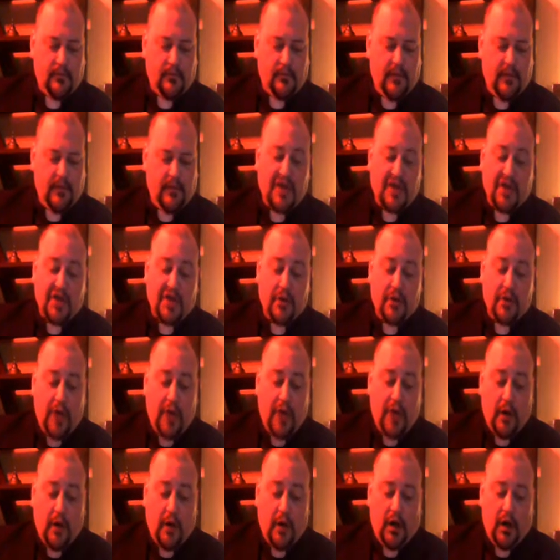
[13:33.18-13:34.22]
So
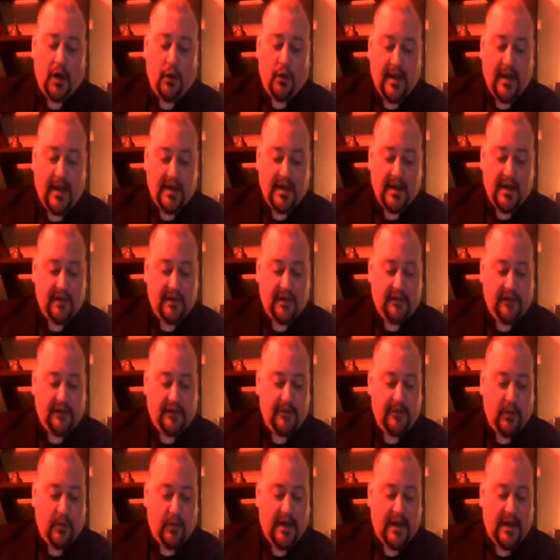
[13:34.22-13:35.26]
Noah, awakening from the
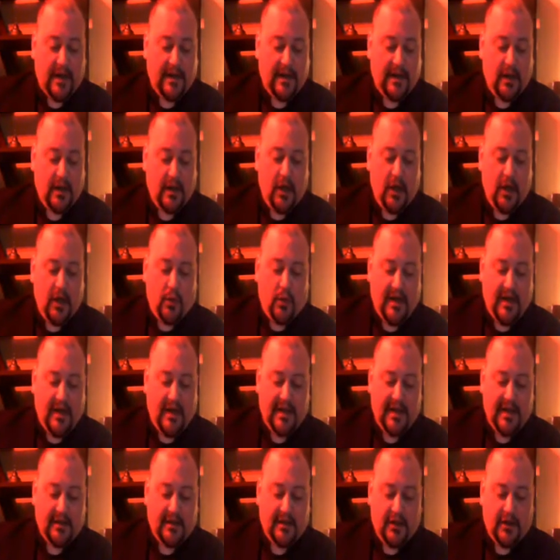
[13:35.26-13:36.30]
wine, when he
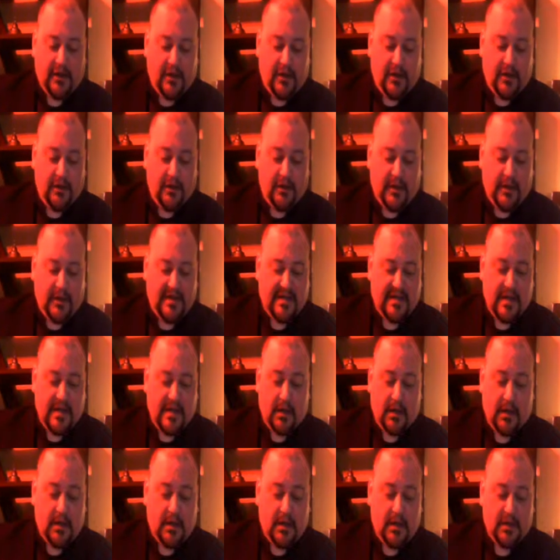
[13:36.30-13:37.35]
had learned what his
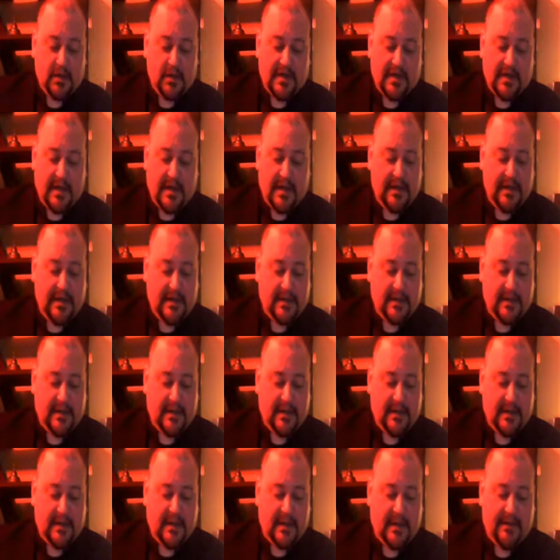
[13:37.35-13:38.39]
younger son had done
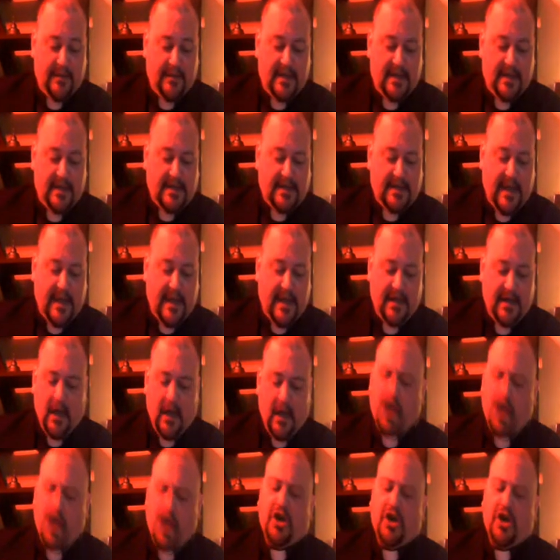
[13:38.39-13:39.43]
to him, he said,
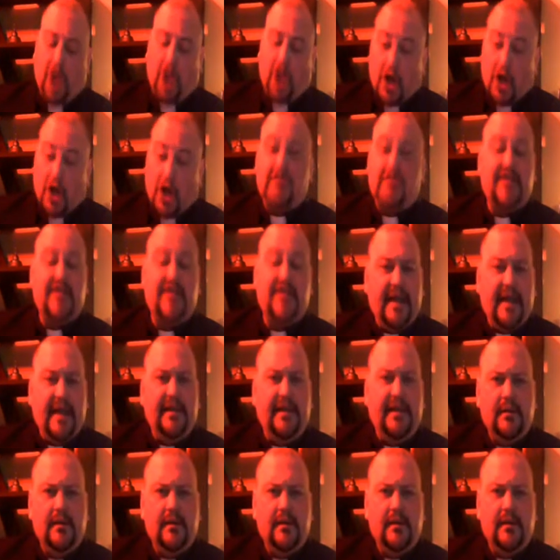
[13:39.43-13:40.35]
Cursed